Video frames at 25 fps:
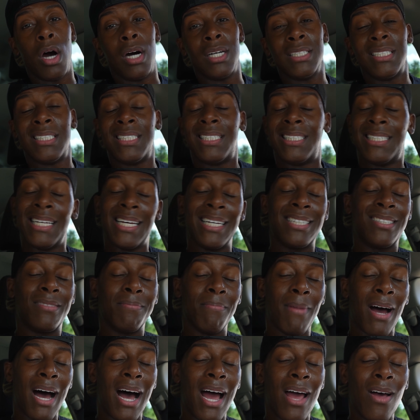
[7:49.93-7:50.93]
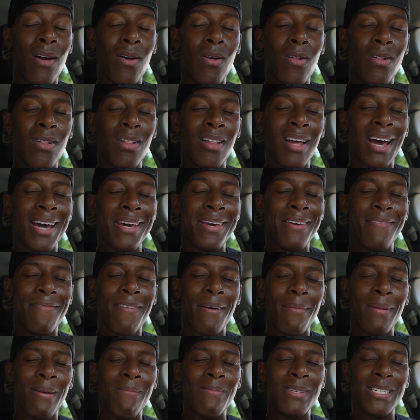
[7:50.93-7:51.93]
a 6 mile, if
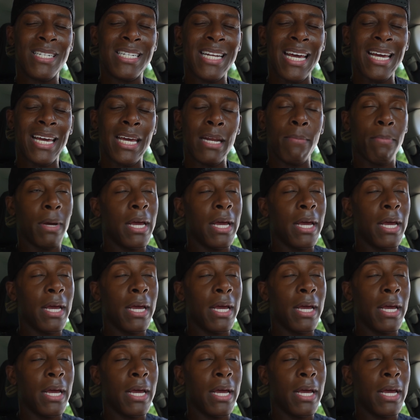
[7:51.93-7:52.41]
I'm not mistaken.